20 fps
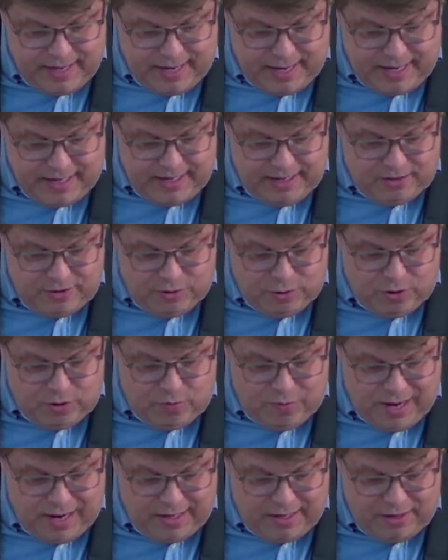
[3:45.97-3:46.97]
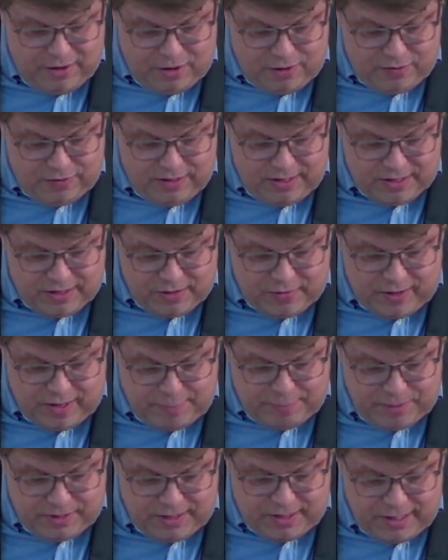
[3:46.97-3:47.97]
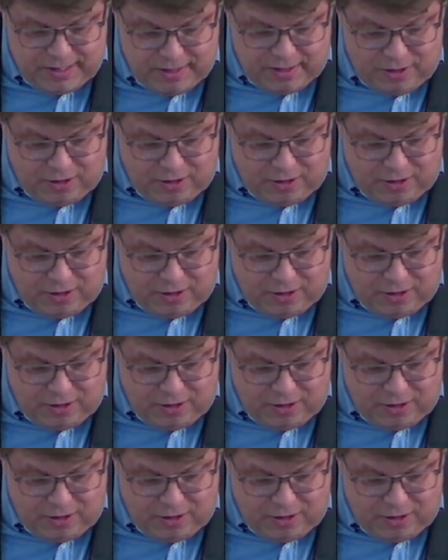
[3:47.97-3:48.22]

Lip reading: And he took one of his ribs and